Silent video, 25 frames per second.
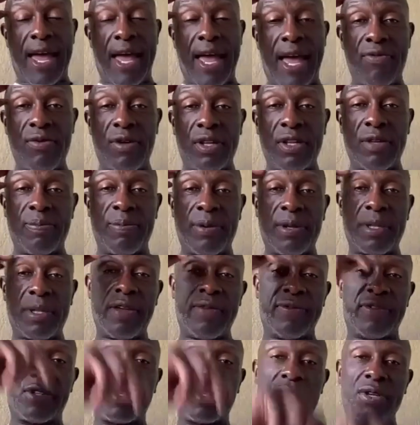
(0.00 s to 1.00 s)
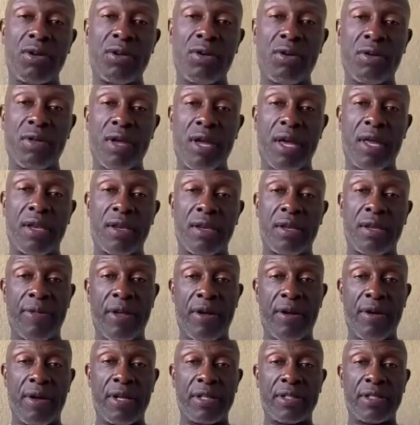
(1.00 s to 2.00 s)
I really believe too that
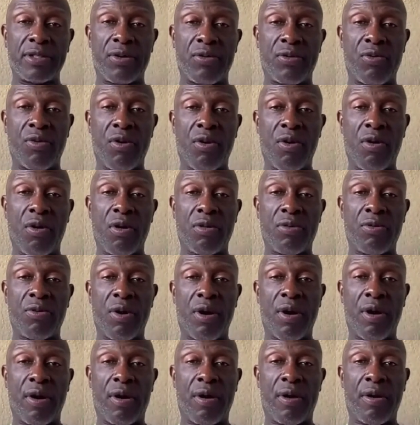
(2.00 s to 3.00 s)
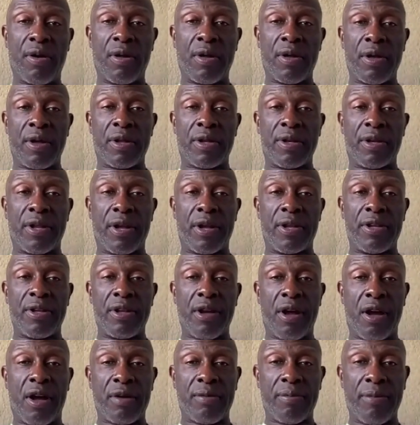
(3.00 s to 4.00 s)
there is a world where there are
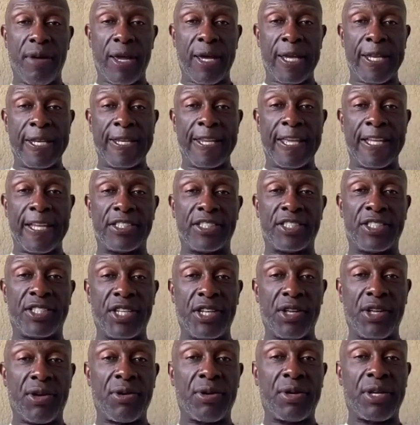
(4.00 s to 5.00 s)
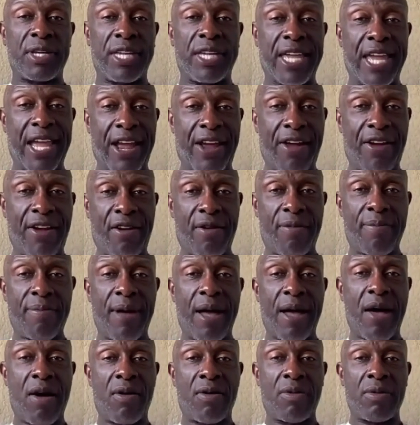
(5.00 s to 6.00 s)
young men that still care
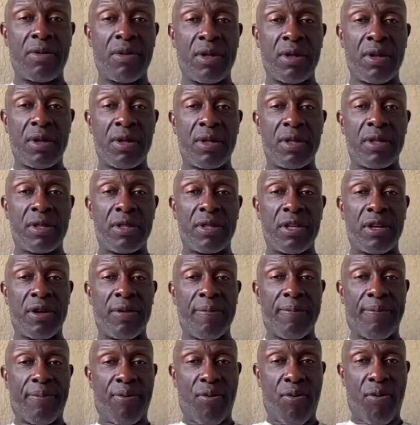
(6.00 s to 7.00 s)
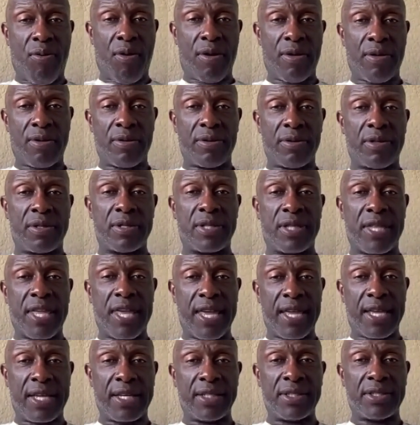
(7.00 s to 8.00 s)
about the important
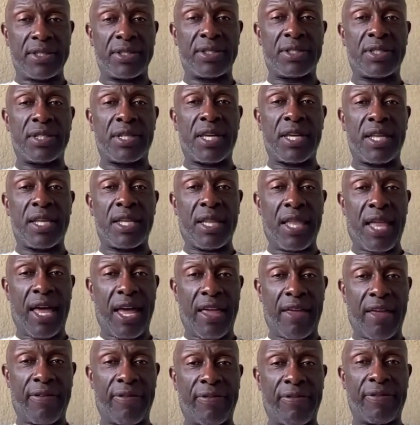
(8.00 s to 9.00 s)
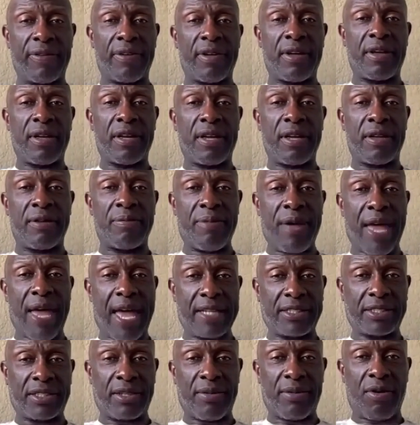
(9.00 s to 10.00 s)
things in life in
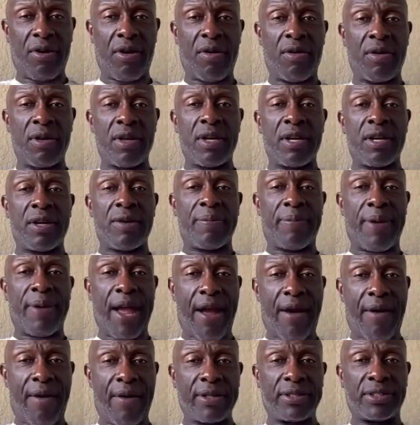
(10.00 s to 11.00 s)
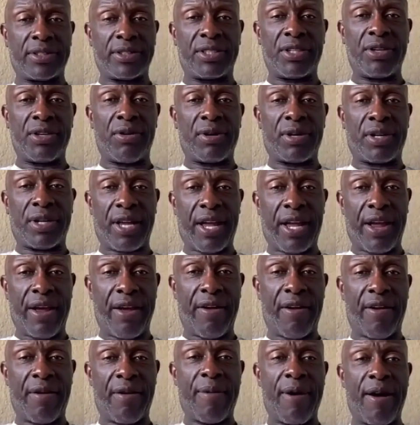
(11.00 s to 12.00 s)
basketball. Parents still
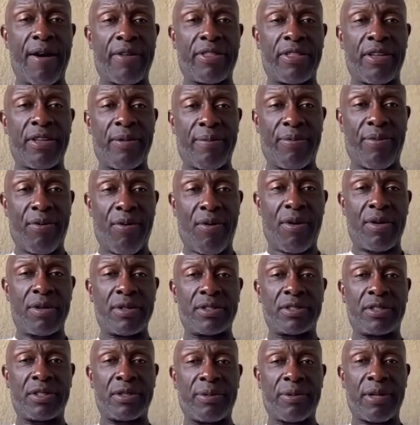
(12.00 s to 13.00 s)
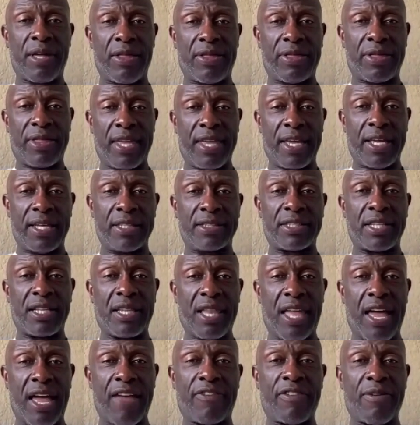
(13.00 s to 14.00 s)
care about the importance about things in
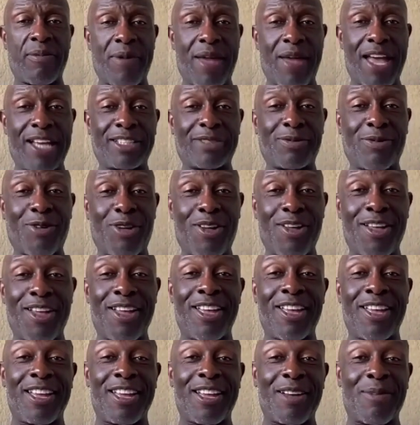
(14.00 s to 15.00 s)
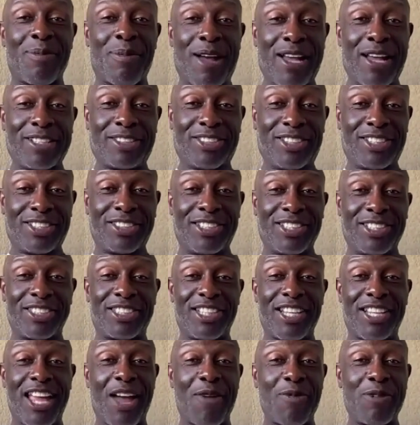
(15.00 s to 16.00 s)
life in basketball. My assistants
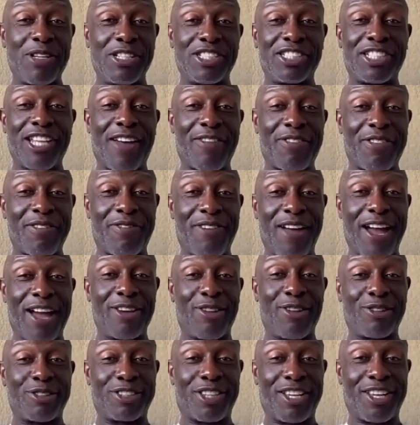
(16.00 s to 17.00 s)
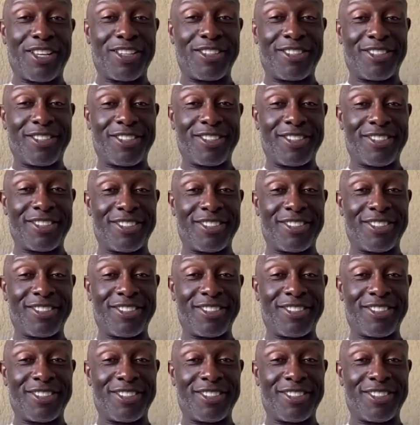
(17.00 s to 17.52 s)
and I, we just have to find those kids.